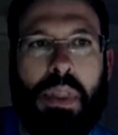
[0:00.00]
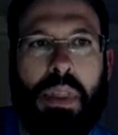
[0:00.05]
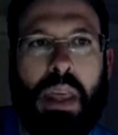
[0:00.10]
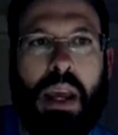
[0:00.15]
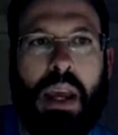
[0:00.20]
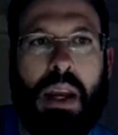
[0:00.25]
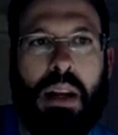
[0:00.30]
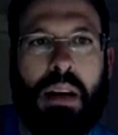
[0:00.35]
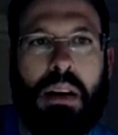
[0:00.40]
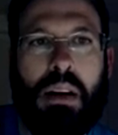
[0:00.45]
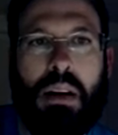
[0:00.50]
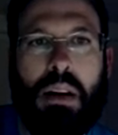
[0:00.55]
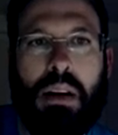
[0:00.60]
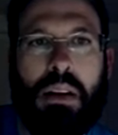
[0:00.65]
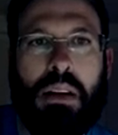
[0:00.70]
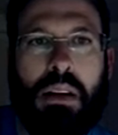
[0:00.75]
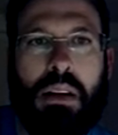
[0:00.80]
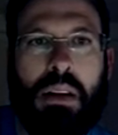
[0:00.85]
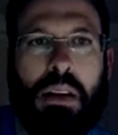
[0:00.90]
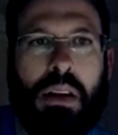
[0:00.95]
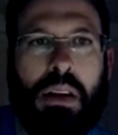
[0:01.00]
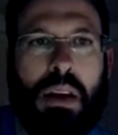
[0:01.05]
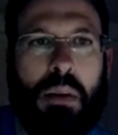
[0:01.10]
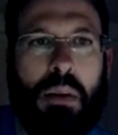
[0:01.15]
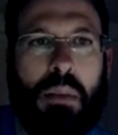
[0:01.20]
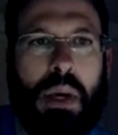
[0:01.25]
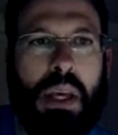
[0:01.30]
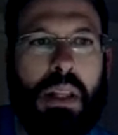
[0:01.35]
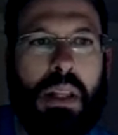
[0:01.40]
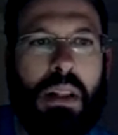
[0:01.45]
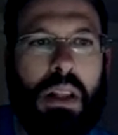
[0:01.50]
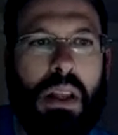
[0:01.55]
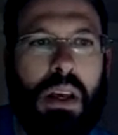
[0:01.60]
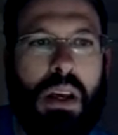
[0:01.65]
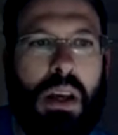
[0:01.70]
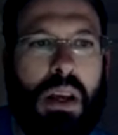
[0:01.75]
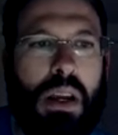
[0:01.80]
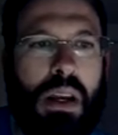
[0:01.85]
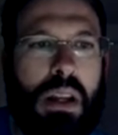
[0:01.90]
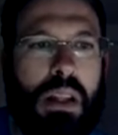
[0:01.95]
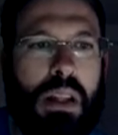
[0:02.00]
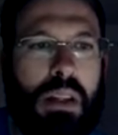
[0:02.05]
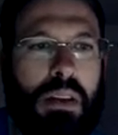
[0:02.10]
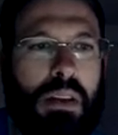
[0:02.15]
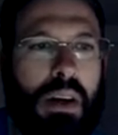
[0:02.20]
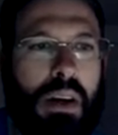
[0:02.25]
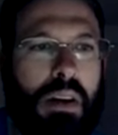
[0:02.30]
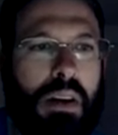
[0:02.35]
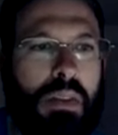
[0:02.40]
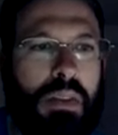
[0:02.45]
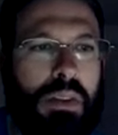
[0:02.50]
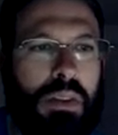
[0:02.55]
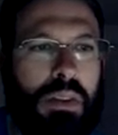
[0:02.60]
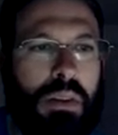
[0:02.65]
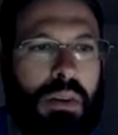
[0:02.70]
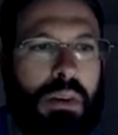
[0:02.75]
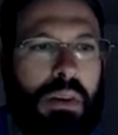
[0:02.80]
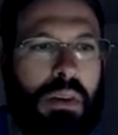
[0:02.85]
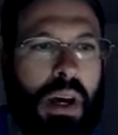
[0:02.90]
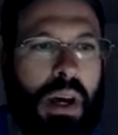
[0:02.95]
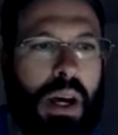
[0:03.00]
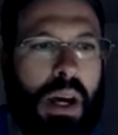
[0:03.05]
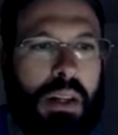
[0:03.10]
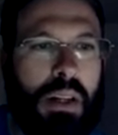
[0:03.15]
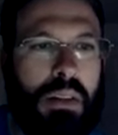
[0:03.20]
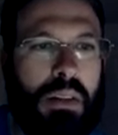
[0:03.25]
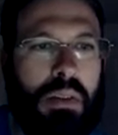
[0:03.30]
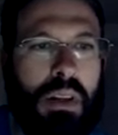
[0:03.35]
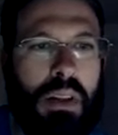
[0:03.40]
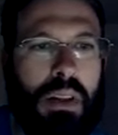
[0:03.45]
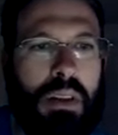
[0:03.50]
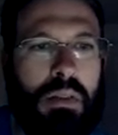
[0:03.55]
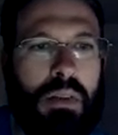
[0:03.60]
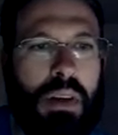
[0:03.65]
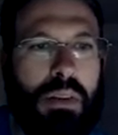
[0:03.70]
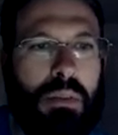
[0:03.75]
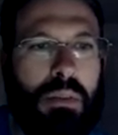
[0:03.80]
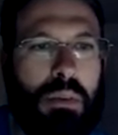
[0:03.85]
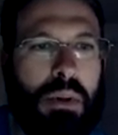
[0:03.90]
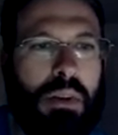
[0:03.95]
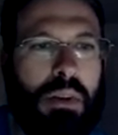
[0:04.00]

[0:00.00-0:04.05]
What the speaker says: Anaconda command line, and you have to activate the Vesper